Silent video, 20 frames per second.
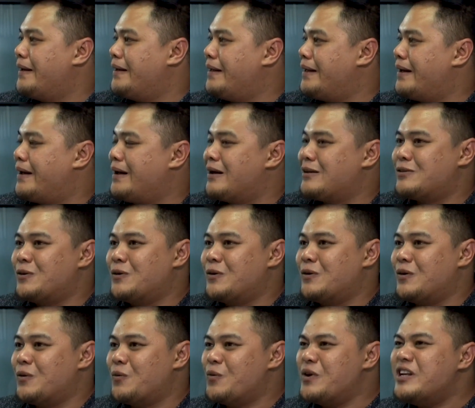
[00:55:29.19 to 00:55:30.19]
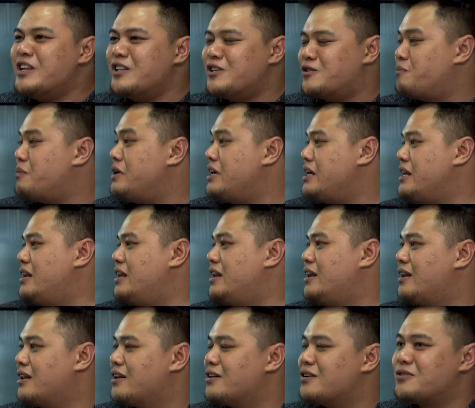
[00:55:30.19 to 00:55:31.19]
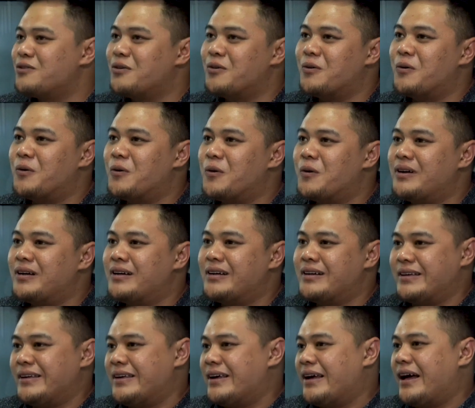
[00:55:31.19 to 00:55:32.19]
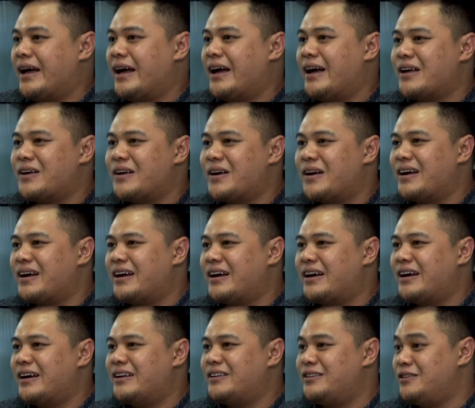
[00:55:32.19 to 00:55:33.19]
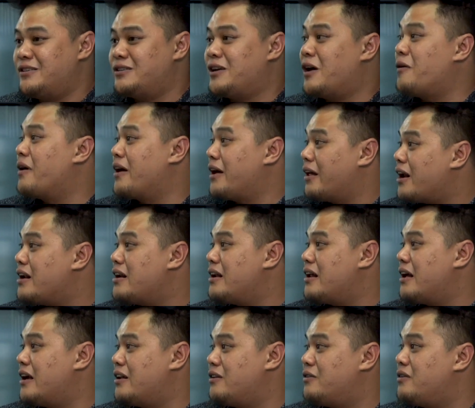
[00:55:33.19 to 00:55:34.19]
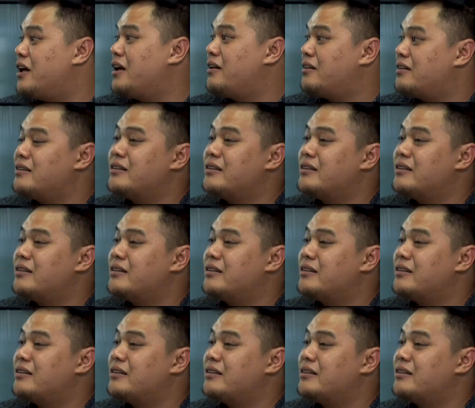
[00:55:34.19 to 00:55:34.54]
Yeah. So we need speed. So this is how I run Edudebt.